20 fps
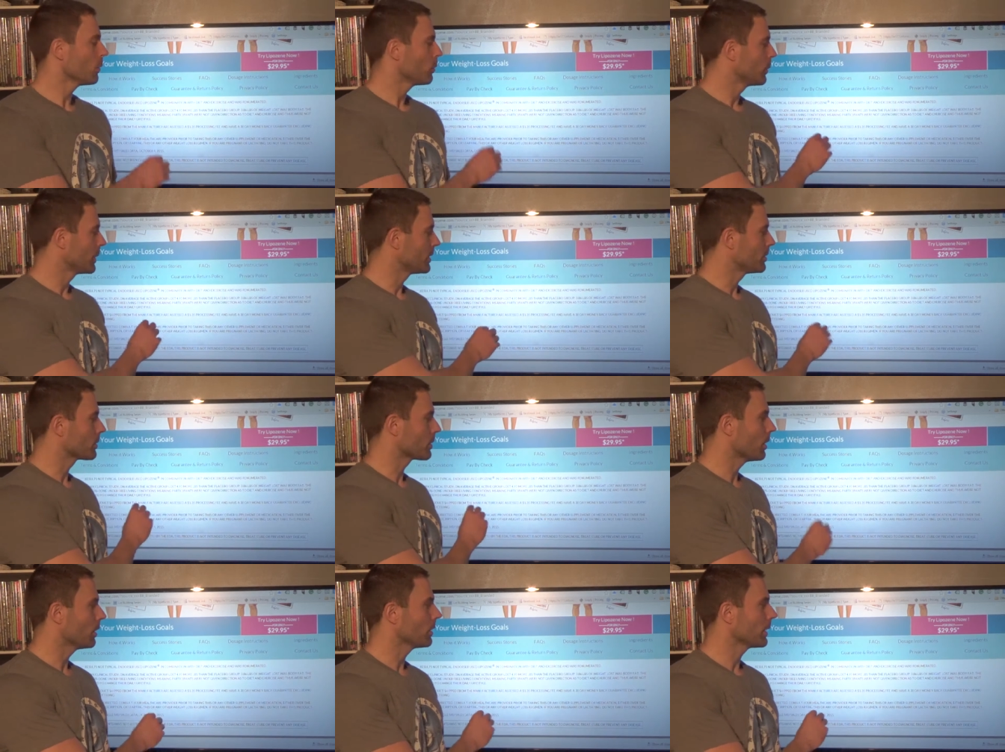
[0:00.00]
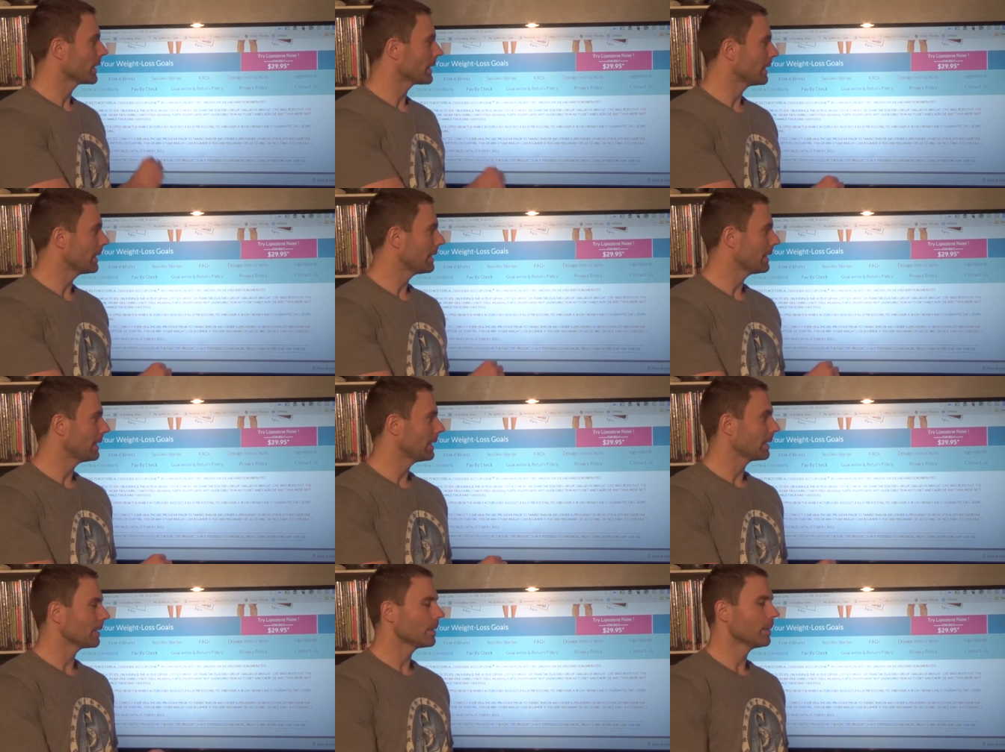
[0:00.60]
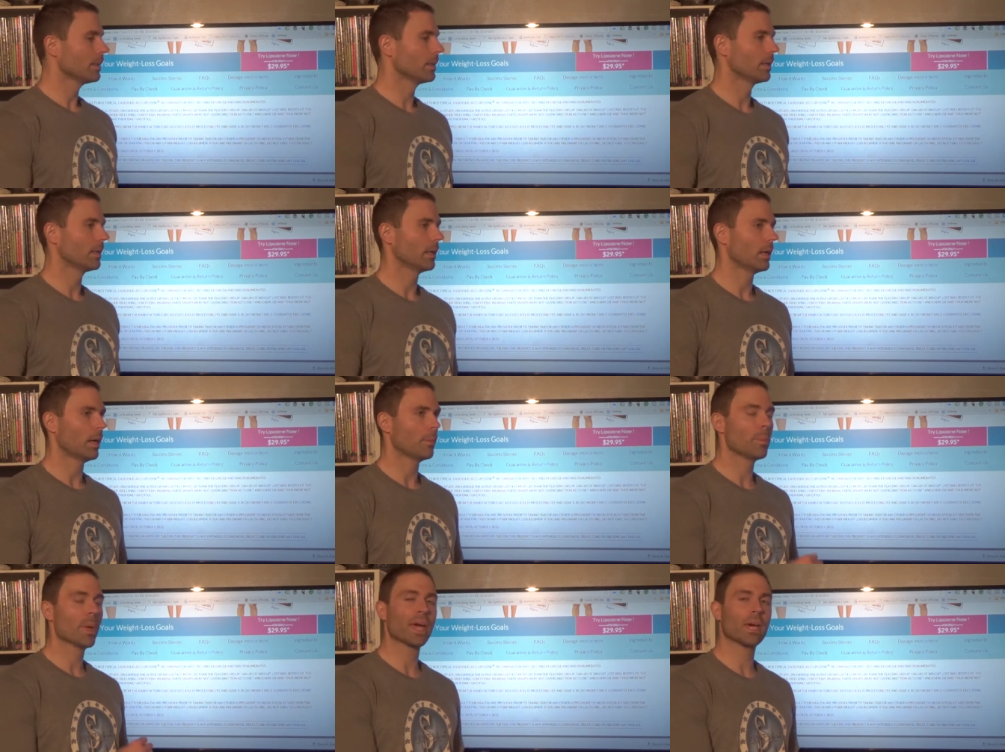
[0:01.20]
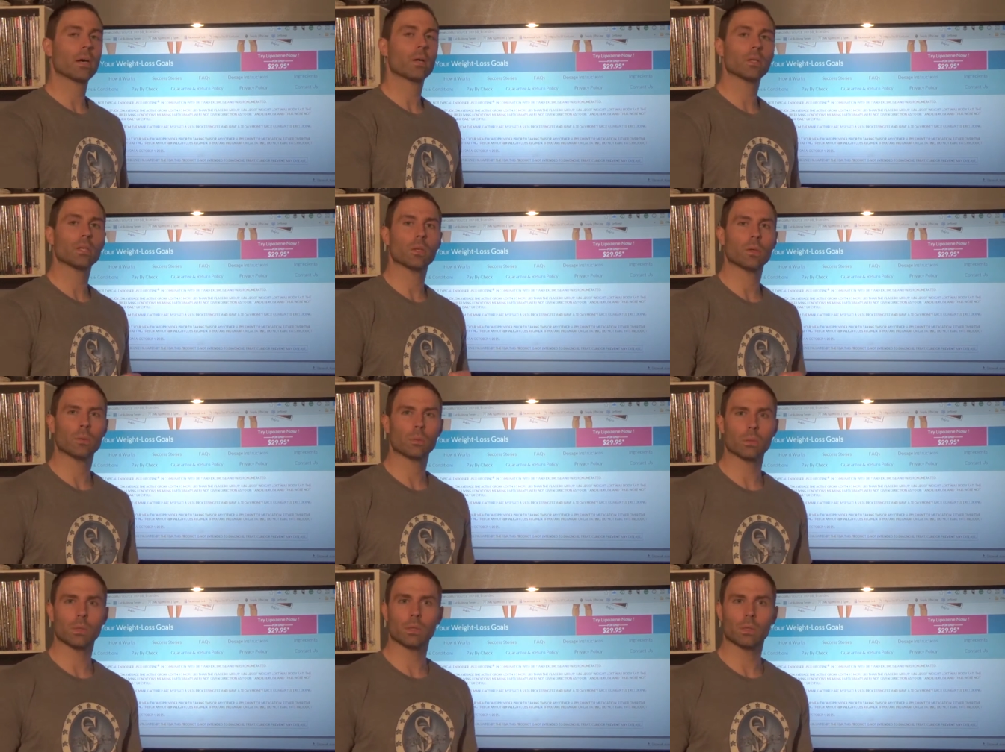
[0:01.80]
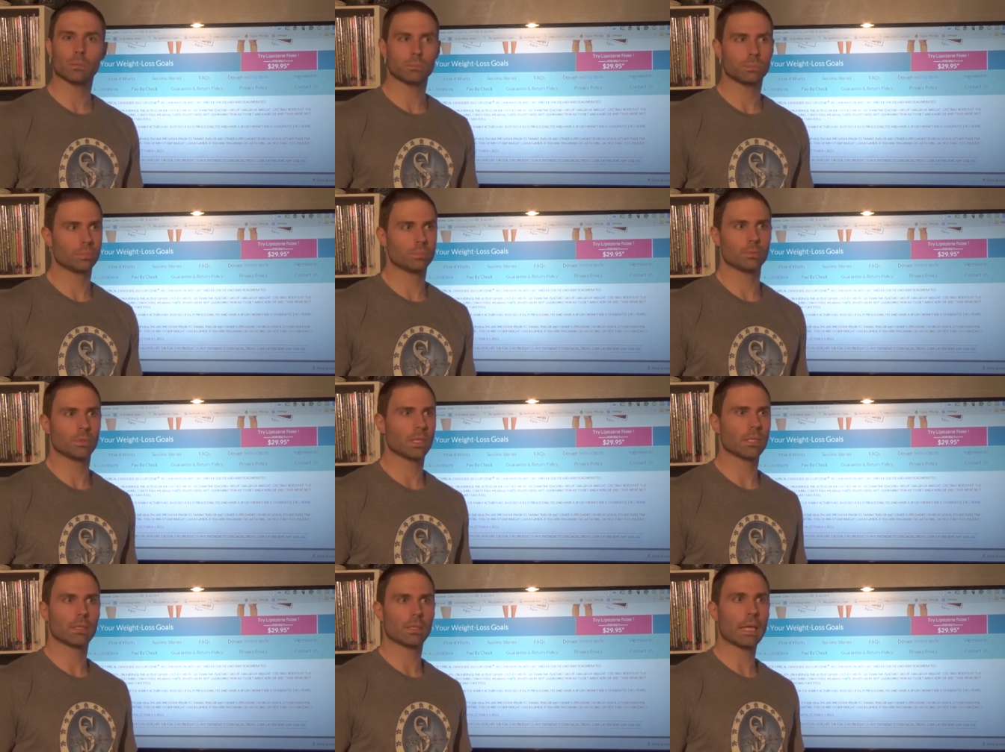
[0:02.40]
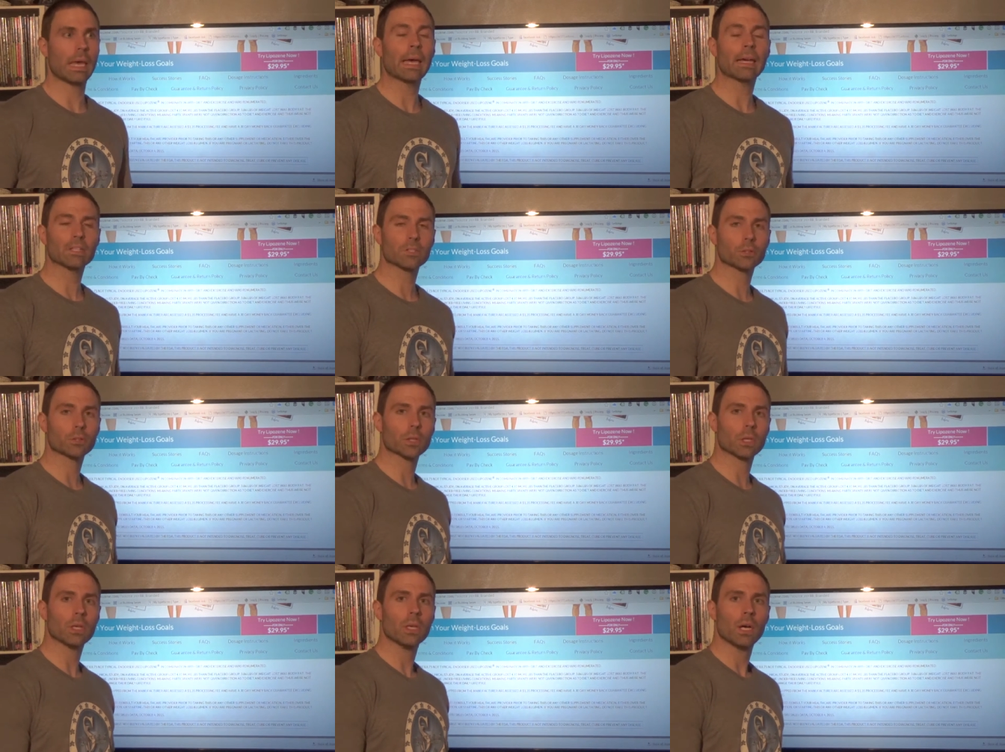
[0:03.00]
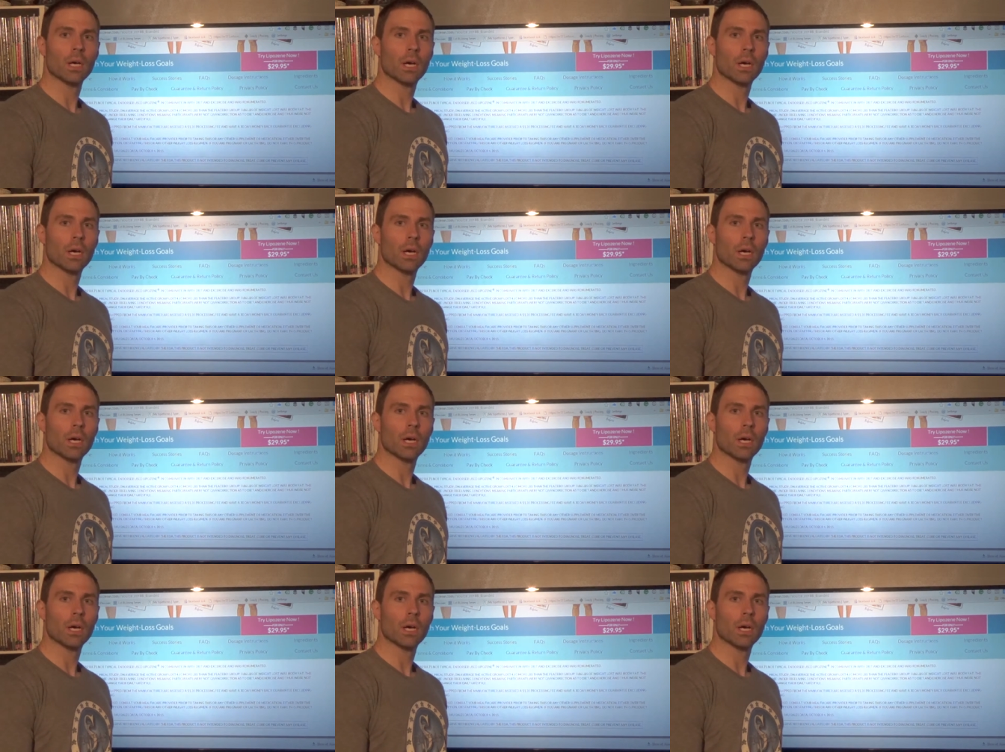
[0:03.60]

when you're only getting a pound of, of extra